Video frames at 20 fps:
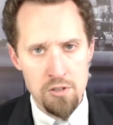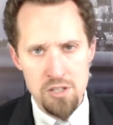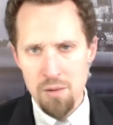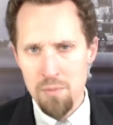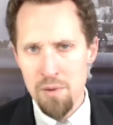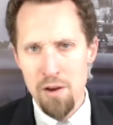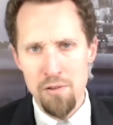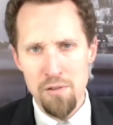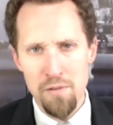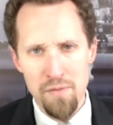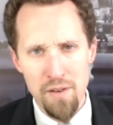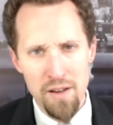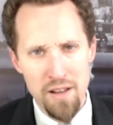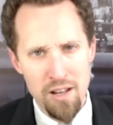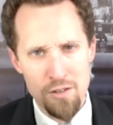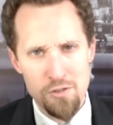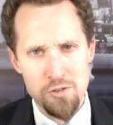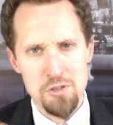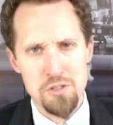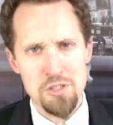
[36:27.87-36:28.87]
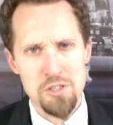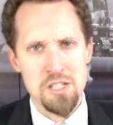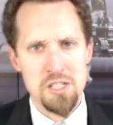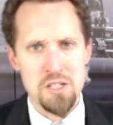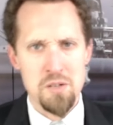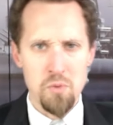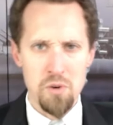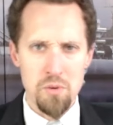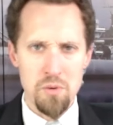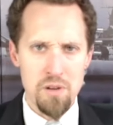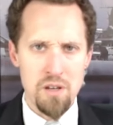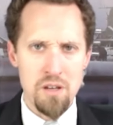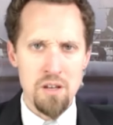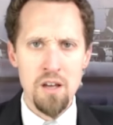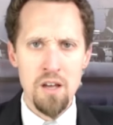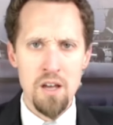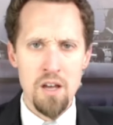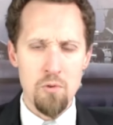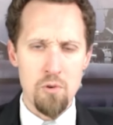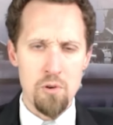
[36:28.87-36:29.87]
Somehow the financial system would be
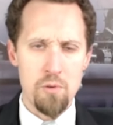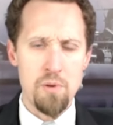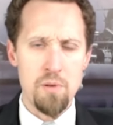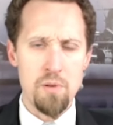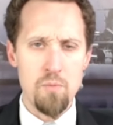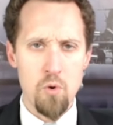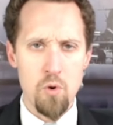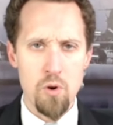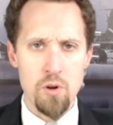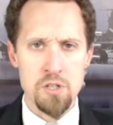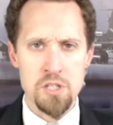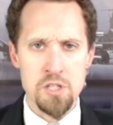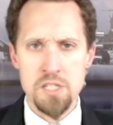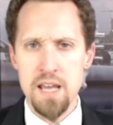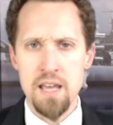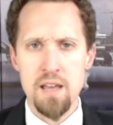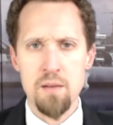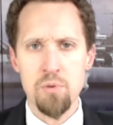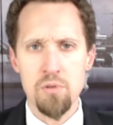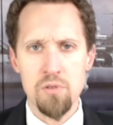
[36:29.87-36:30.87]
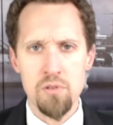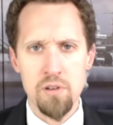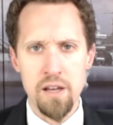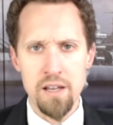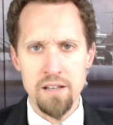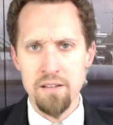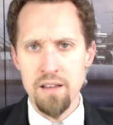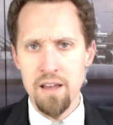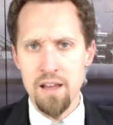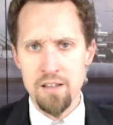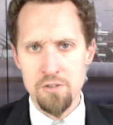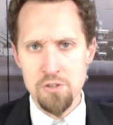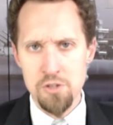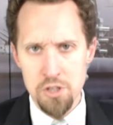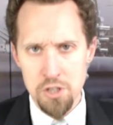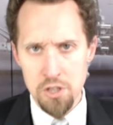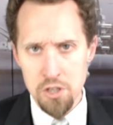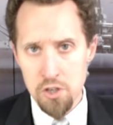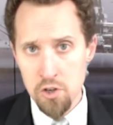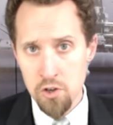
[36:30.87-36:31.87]
would be more stable and and
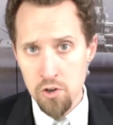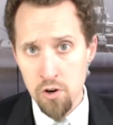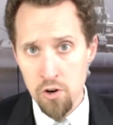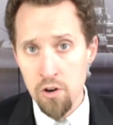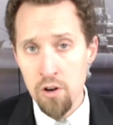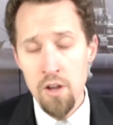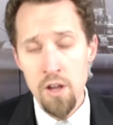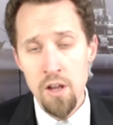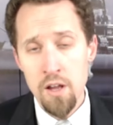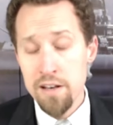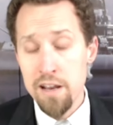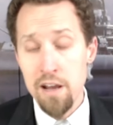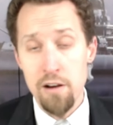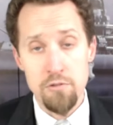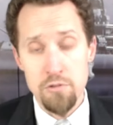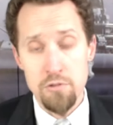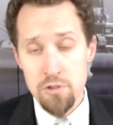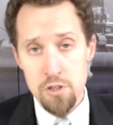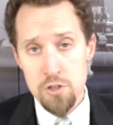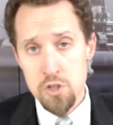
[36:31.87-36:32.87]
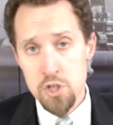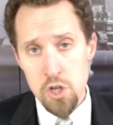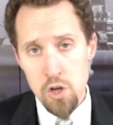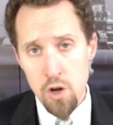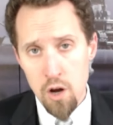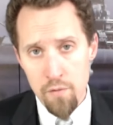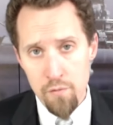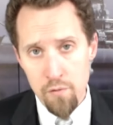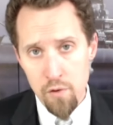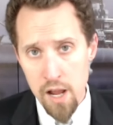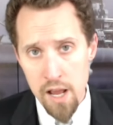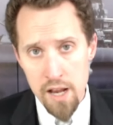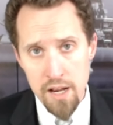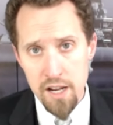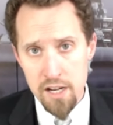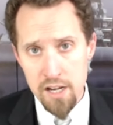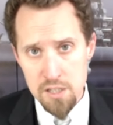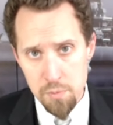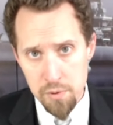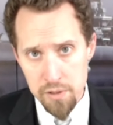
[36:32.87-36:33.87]
secure. Now, does she offer any
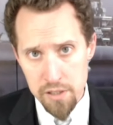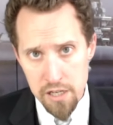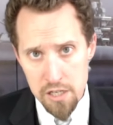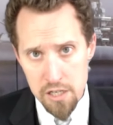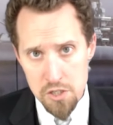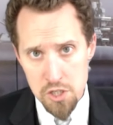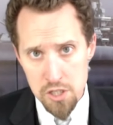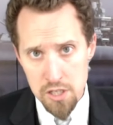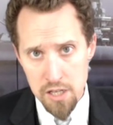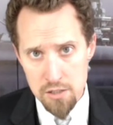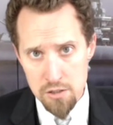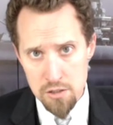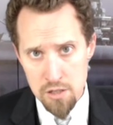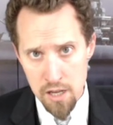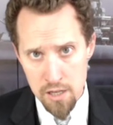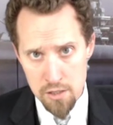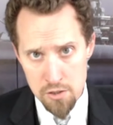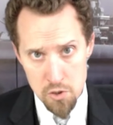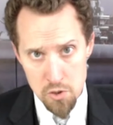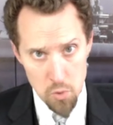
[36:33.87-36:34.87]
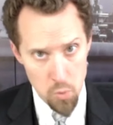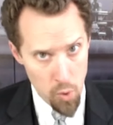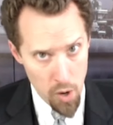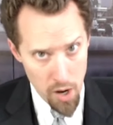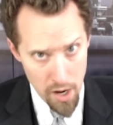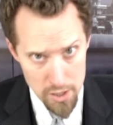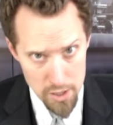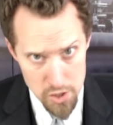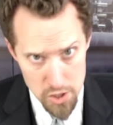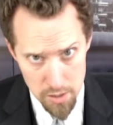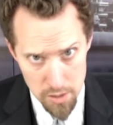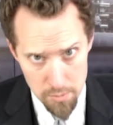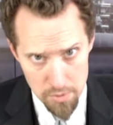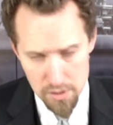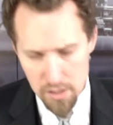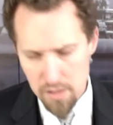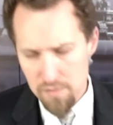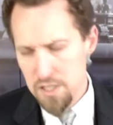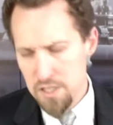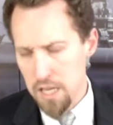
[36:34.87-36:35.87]
explanation as as to why she
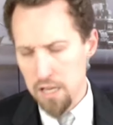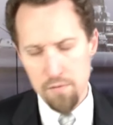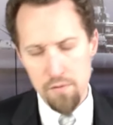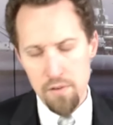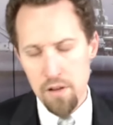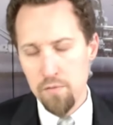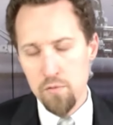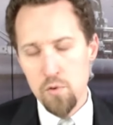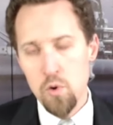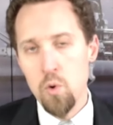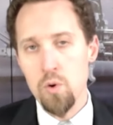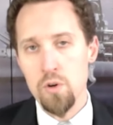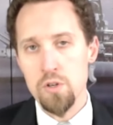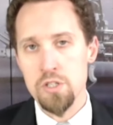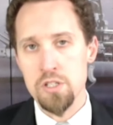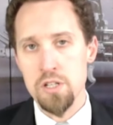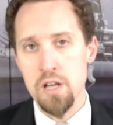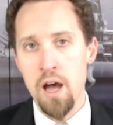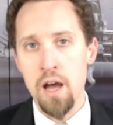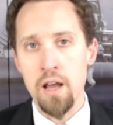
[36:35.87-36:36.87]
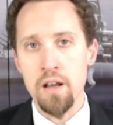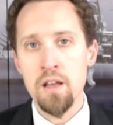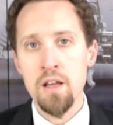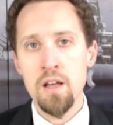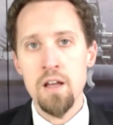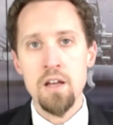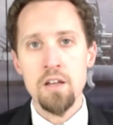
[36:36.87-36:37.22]
believes that? Of, of course not.